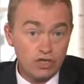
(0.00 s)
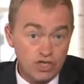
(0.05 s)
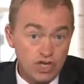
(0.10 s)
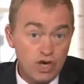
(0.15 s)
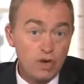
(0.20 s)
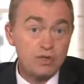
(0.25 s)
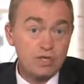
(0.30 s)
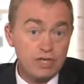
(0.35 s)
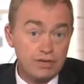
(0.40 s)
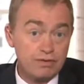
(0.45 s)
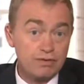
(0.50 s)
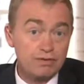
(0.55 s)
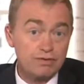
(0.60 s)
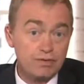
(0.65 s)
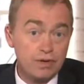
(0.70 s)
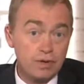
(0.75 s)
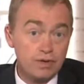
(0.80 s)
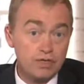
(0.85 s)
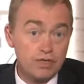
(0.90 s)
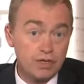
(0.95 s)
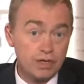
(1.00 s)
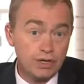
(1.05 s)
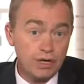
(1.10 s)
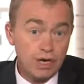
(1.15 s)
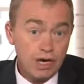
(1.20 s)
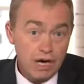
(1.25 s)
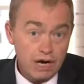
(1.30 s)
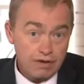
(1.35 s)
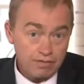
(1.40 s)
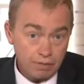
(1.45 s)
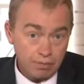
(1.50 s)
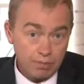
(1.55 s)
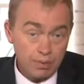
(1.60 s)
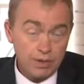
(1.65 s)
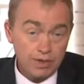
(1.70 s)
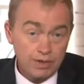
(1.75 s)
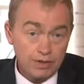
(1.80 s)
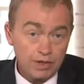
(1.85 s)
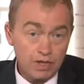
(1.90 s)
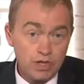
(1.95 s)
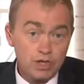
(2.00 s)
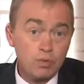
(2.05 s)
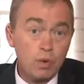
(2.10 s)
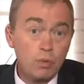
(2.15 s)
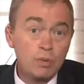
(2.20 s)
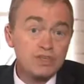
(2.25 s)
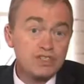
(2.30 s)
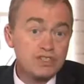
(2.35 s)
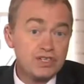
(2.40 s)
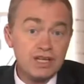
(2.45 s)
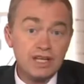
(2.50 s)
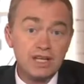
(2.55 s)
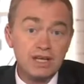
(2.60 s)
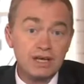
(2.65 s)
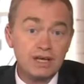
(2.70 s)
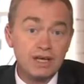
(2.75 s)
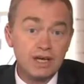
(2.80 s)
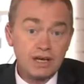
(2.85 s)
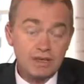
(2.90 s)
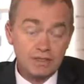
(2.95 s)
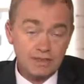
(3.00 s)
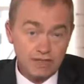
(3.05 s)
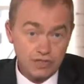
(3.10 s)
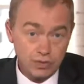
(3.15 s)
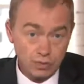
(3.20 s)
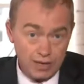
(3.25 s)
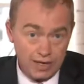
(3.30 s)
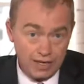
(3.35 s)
choose a different future for Britain. Because what we're seeing this